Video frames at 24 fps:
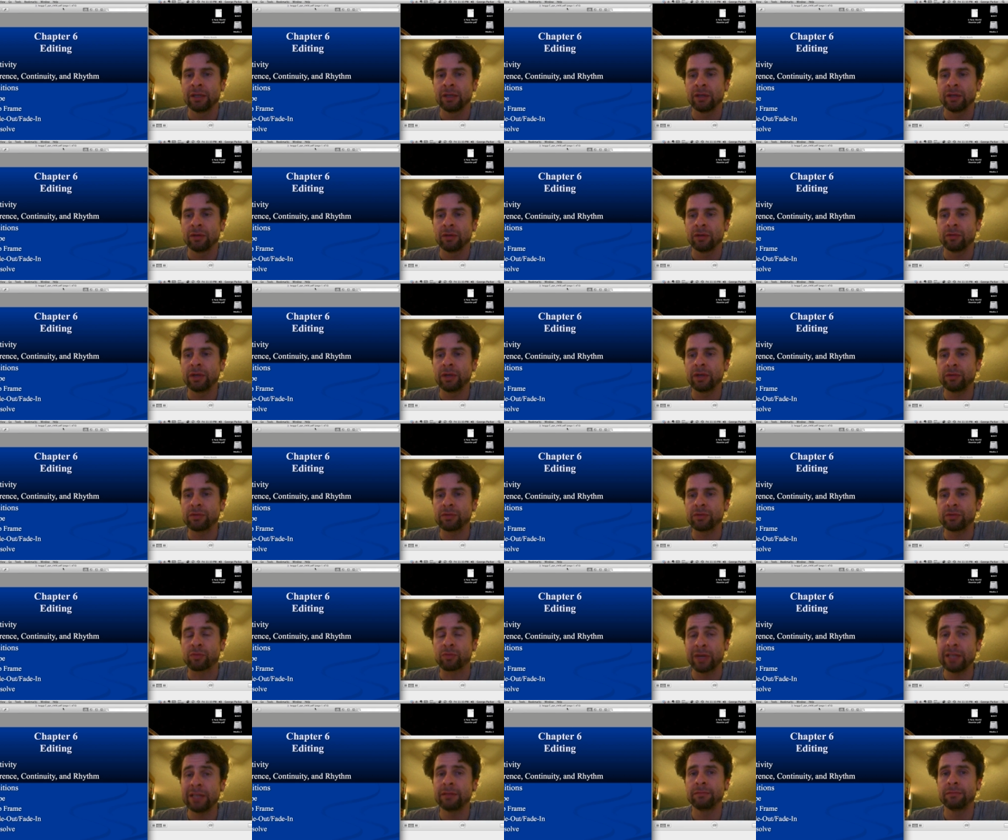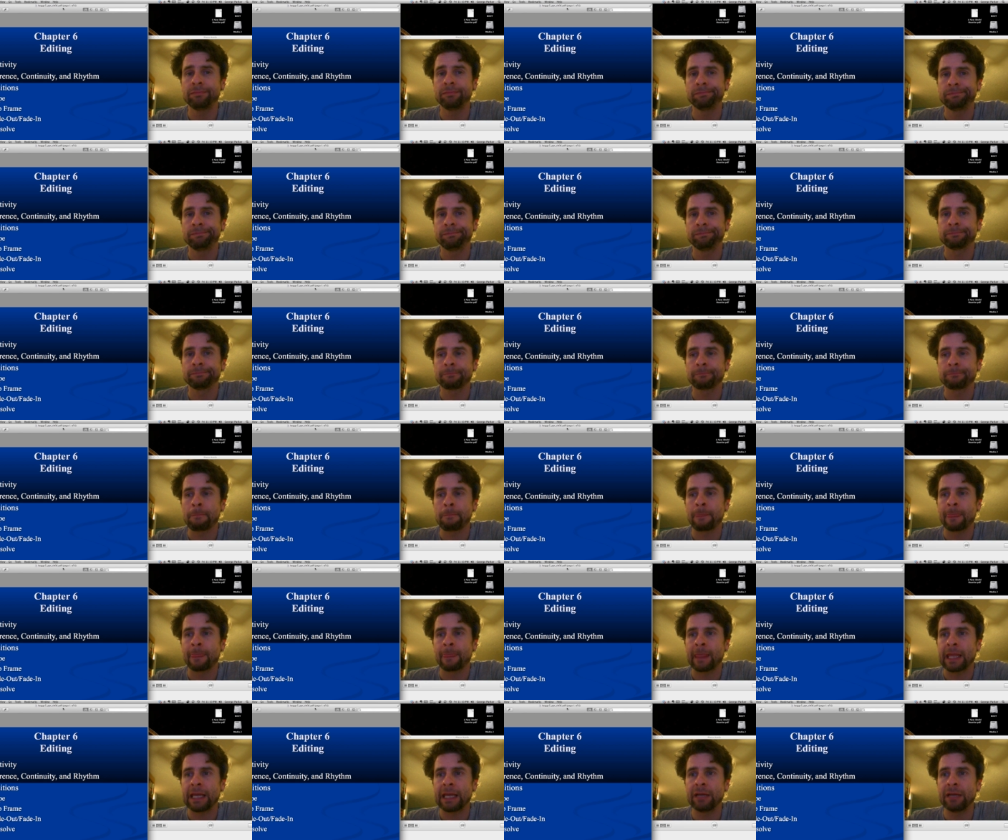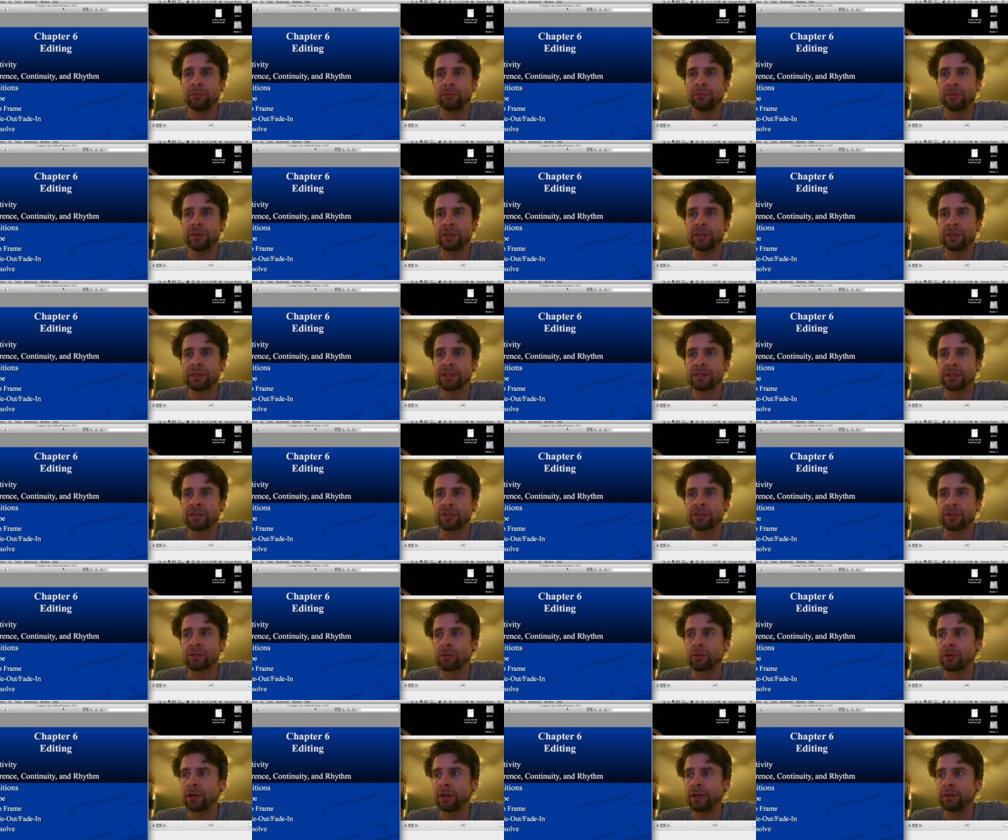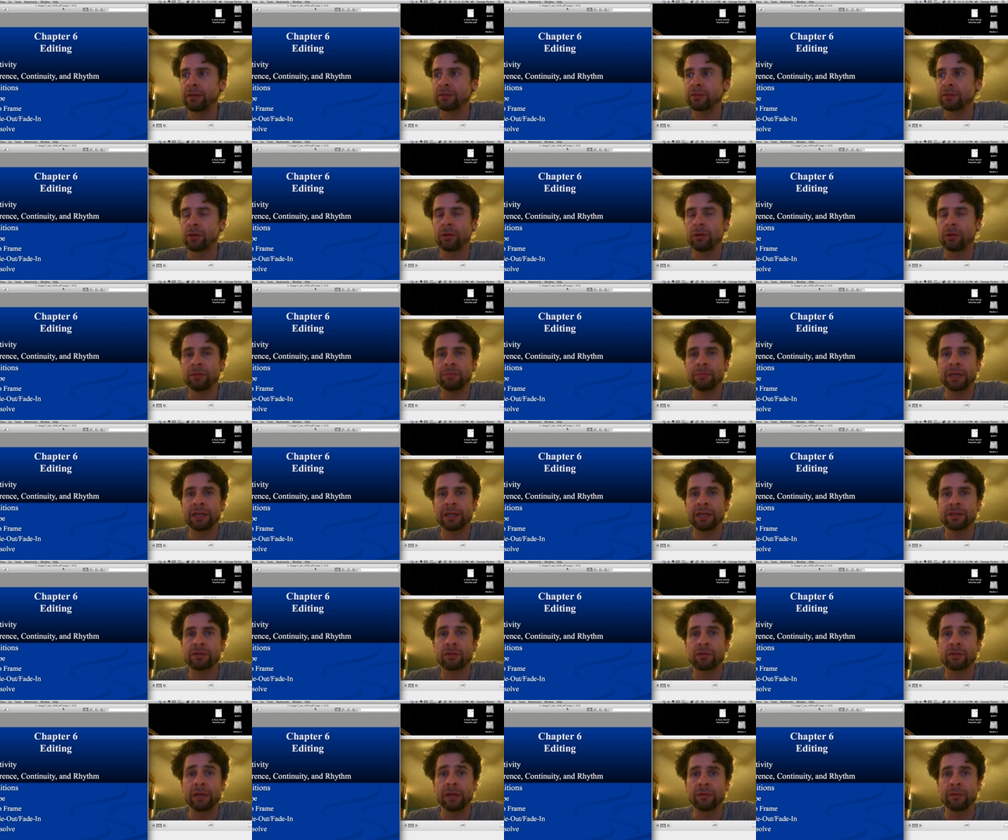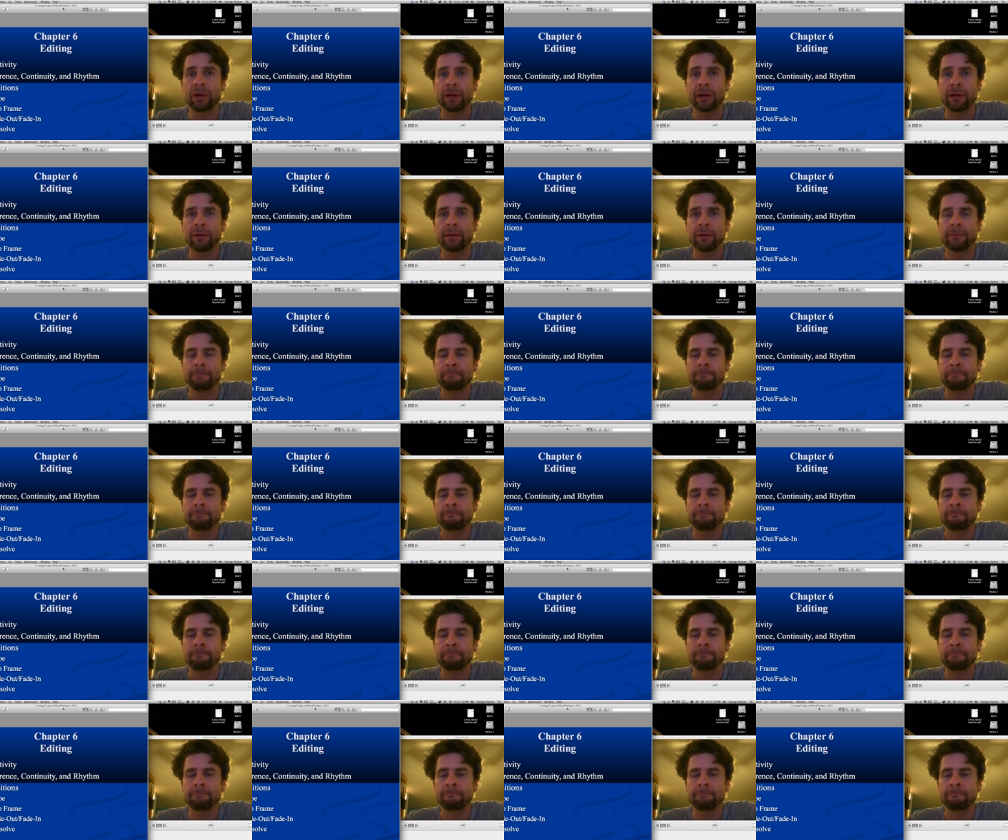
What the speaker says: When it was written, it was a story told by the screenwriter.